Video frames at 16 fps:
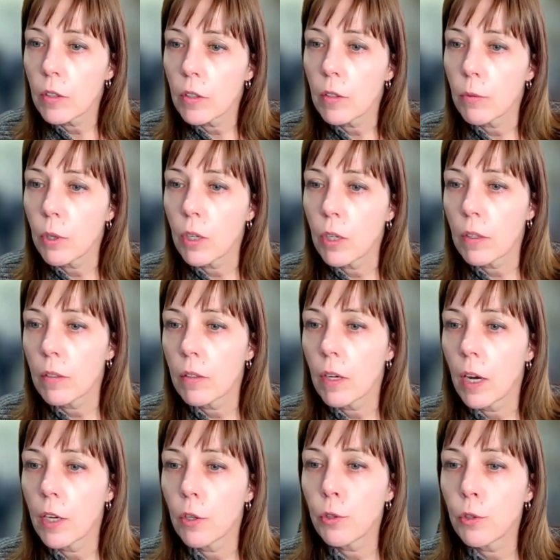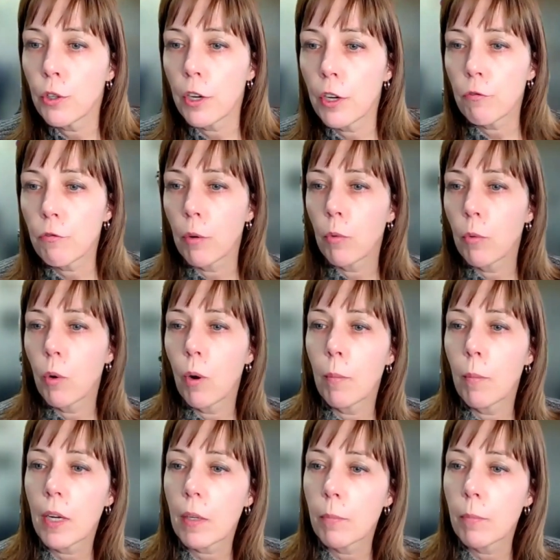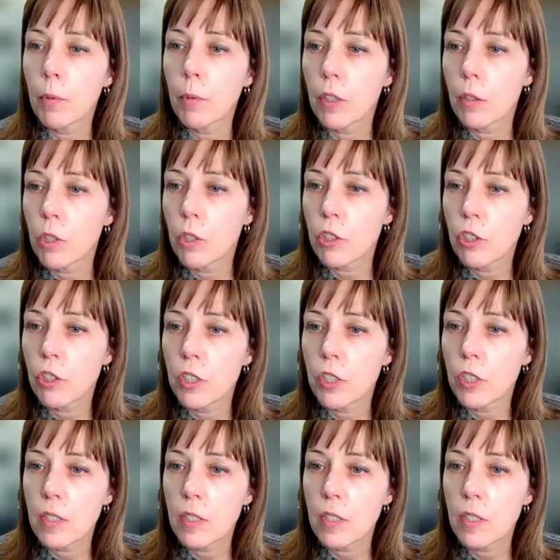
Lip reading: well, I know you're not from Quebec, but the question